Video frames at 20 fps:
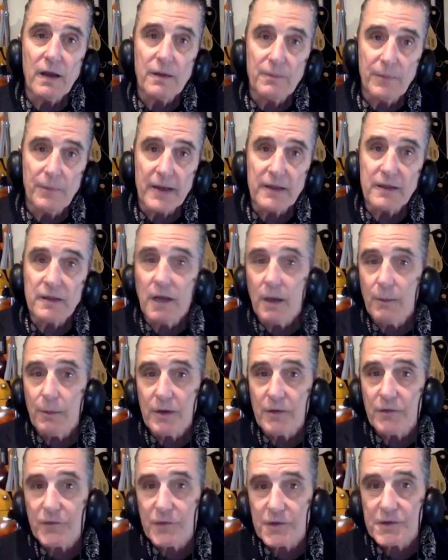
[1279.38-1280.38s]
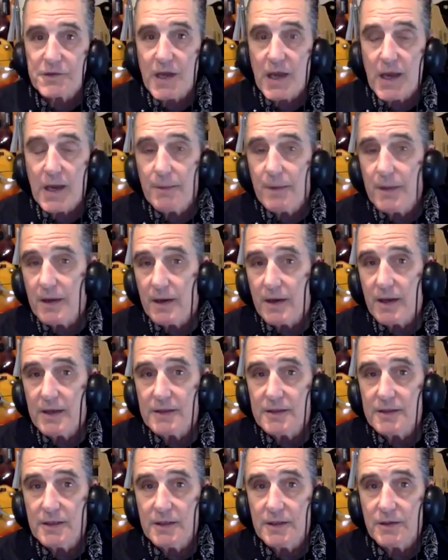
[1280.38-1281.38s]
Mike Knott when he first came in at
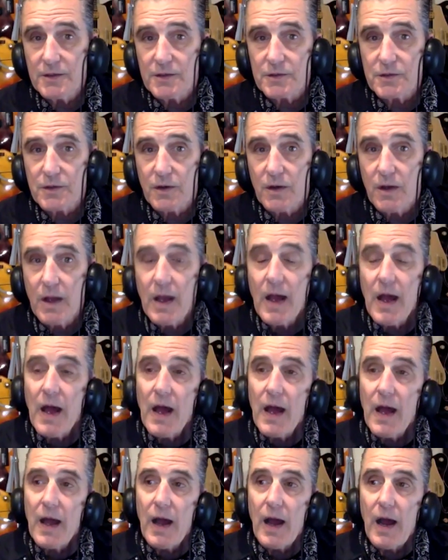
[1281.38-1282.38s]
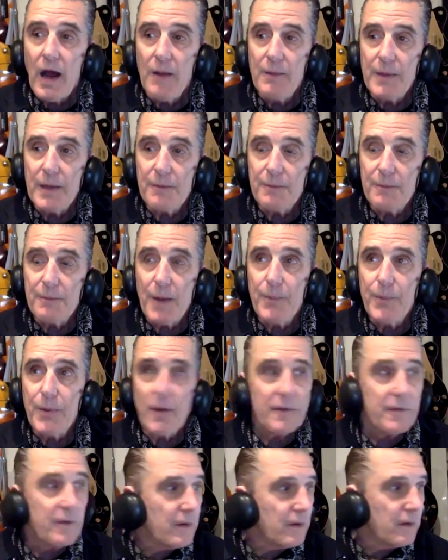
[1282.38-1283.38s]
18 years old. I mean, my
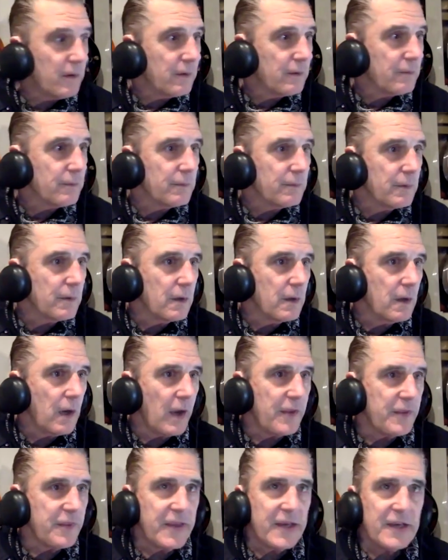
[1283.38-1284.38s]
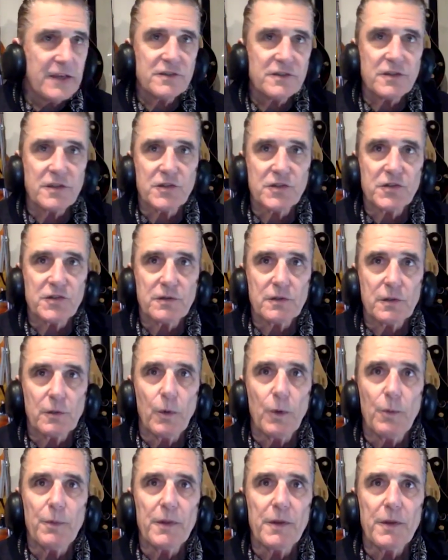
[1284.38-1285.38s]
brother, I think it's the
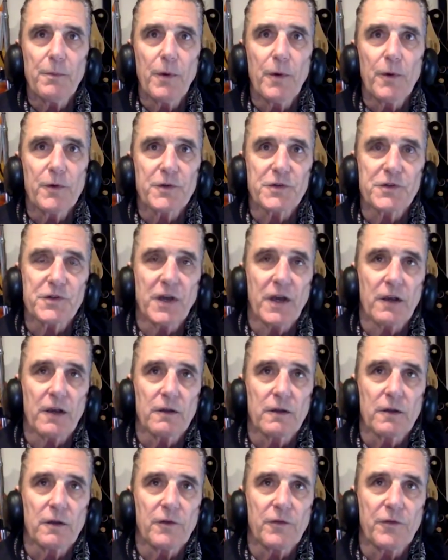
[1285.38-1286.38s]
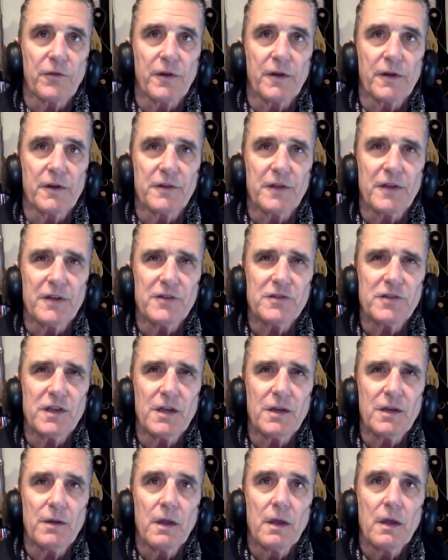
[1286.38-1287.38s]
one with the motorcycle on the front. Is that
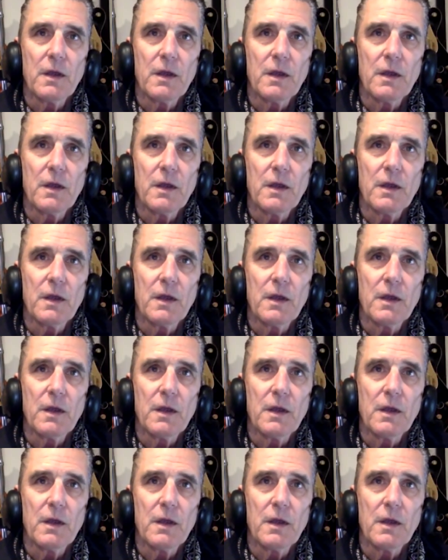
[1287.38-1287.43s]
Shaded?